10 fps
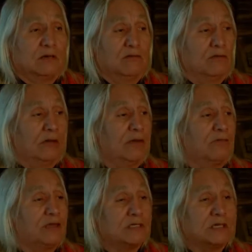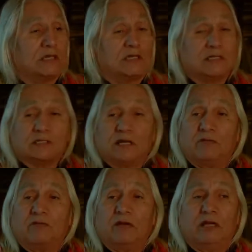For every sickness,
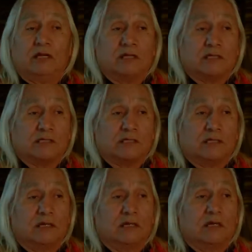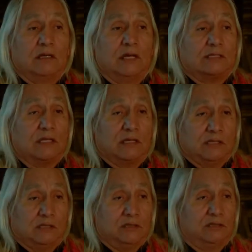every illness, they send
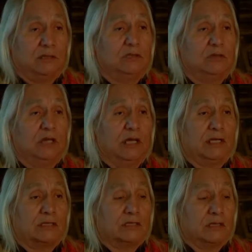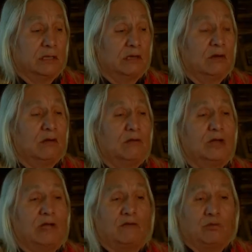into the two legged. We
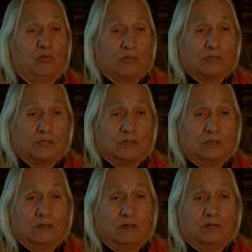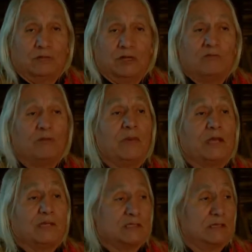have a root, we have a
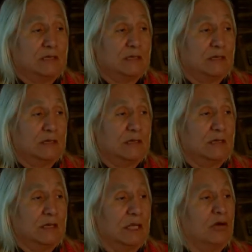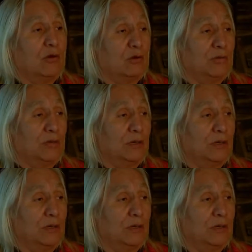medicine, an herb.